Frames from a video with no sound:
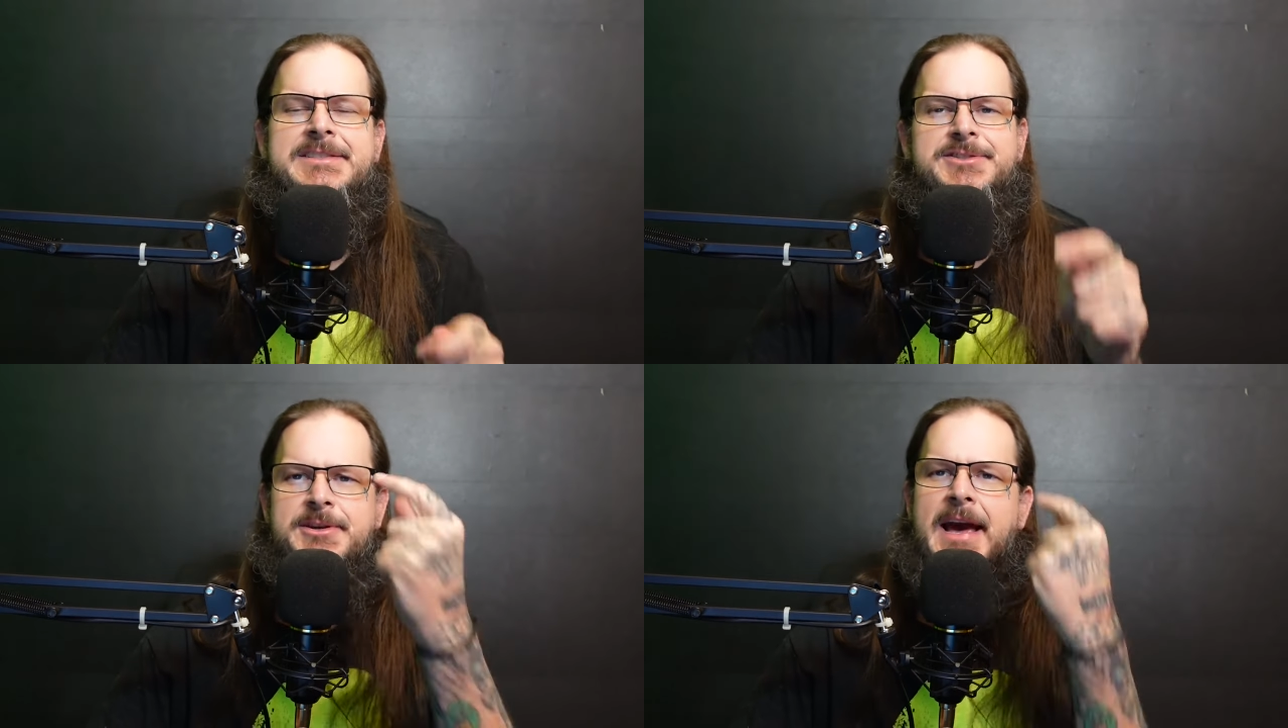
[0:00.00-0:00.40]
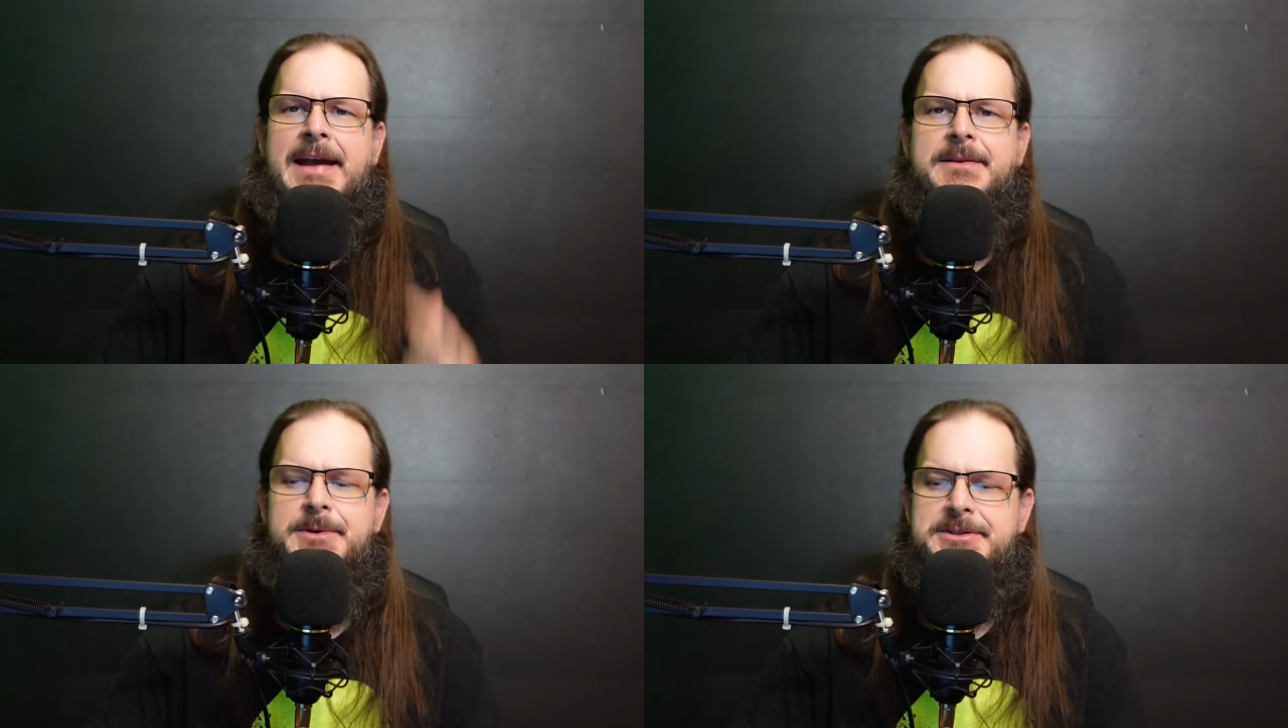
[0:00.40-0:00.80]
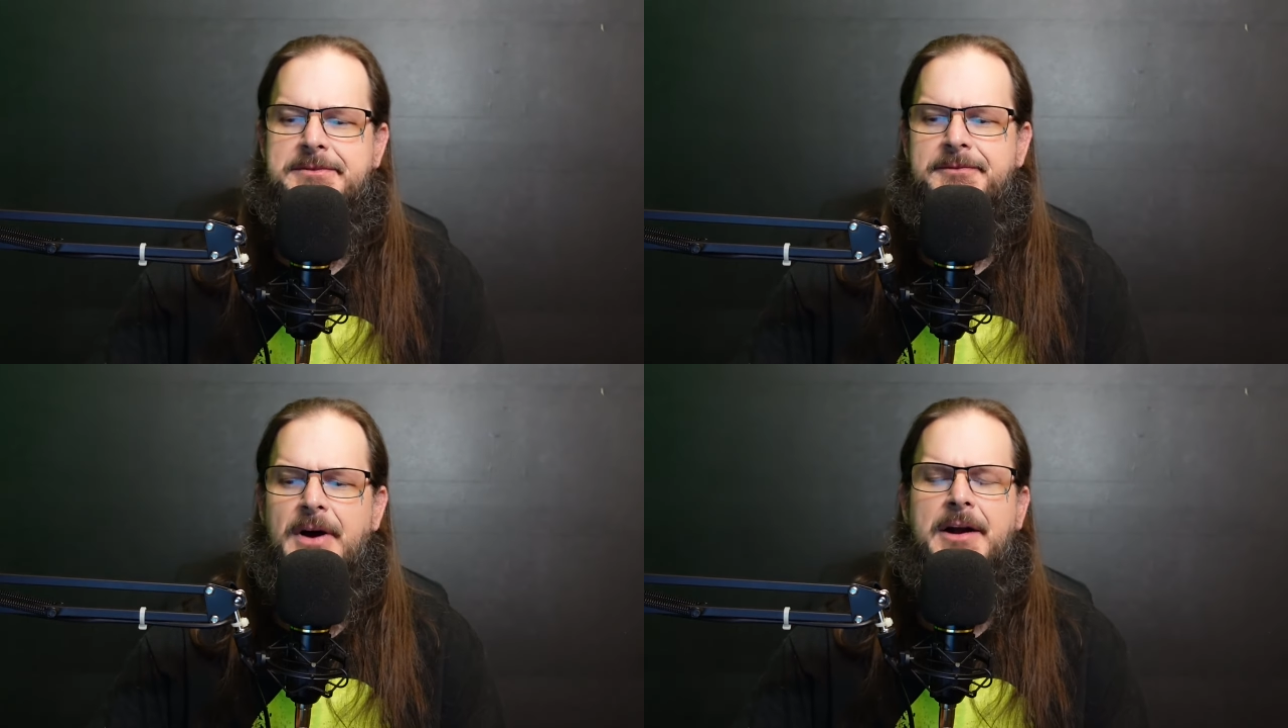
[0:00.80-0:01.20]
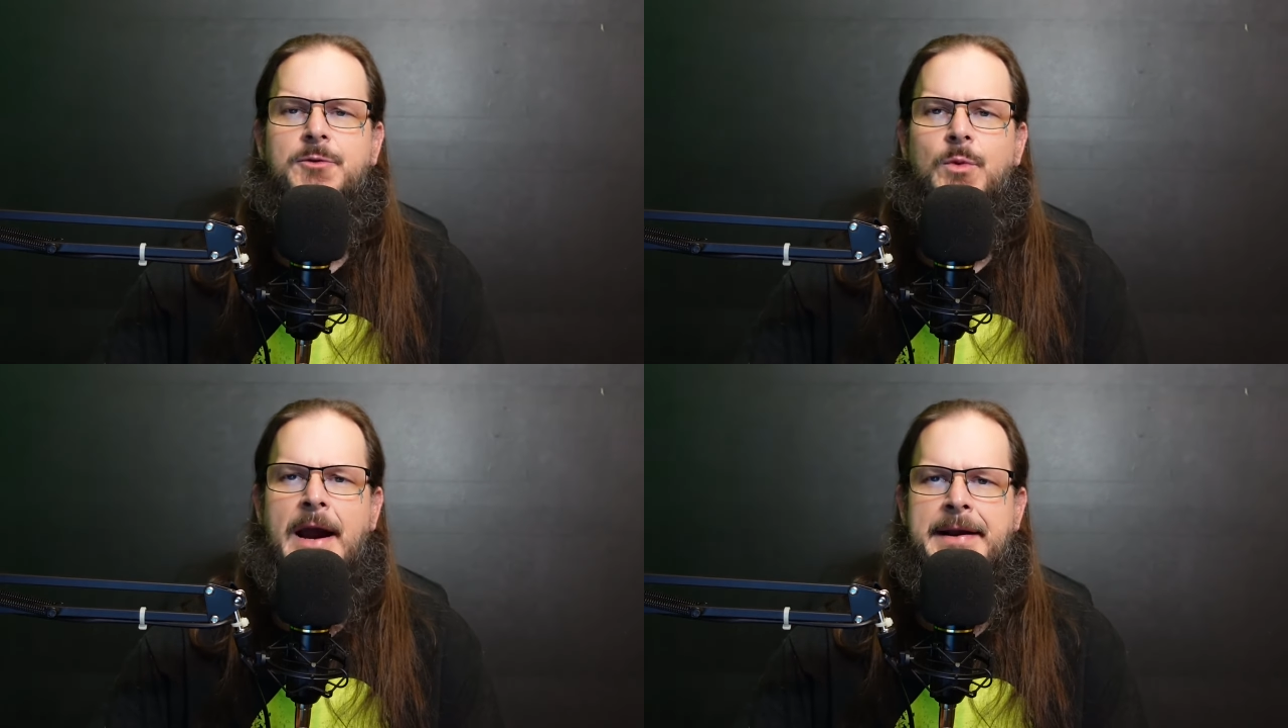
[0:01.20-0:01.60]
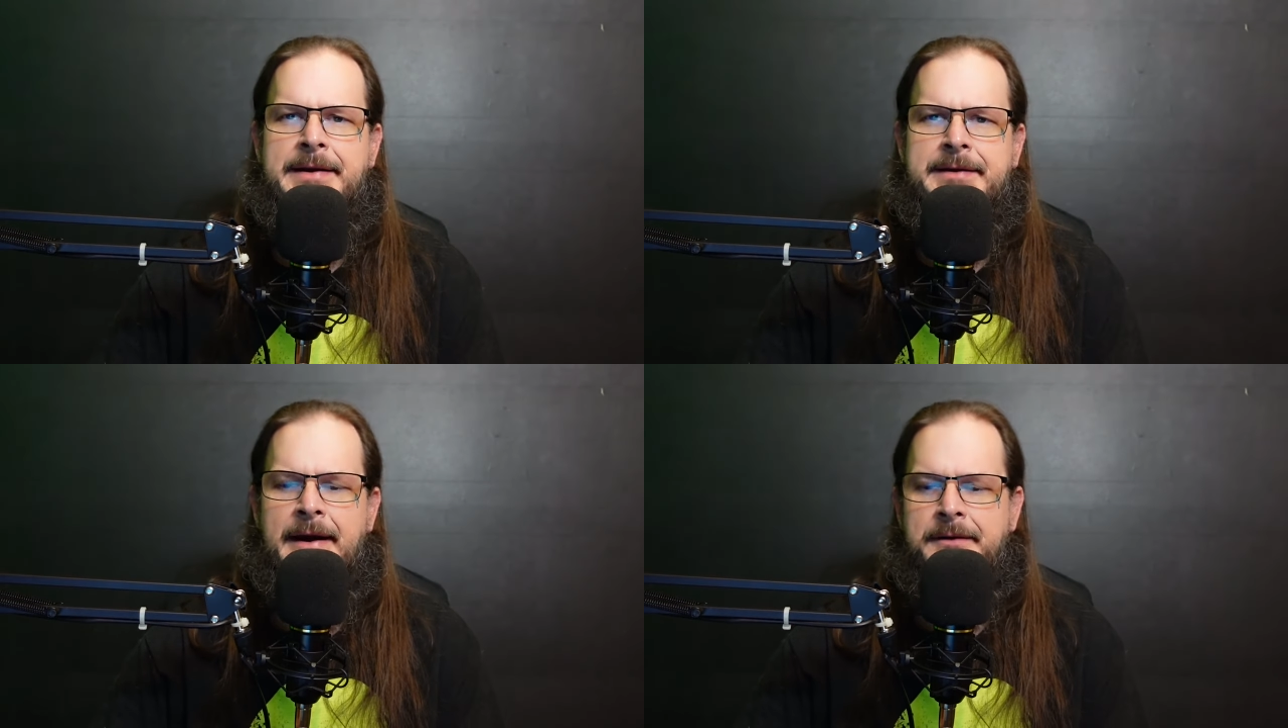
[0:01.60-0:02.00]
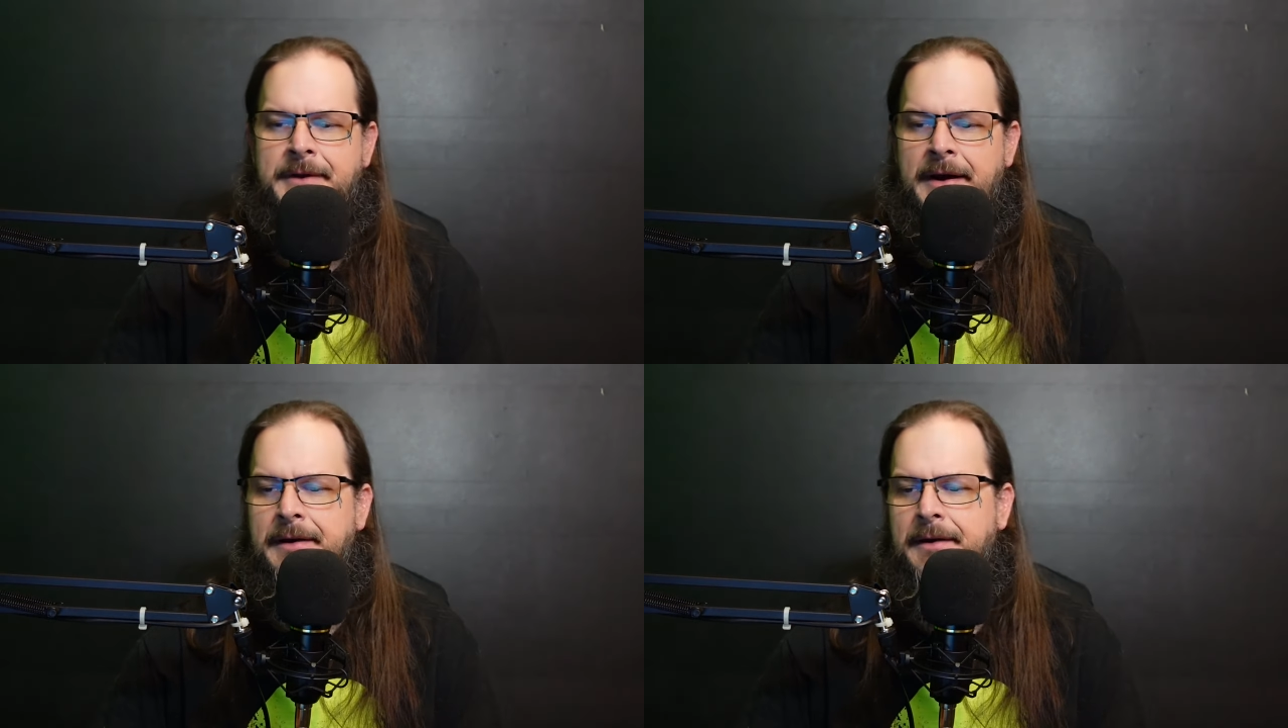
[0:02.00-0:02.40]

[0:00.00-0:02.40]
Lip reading: So you had to put some fucking writing down there.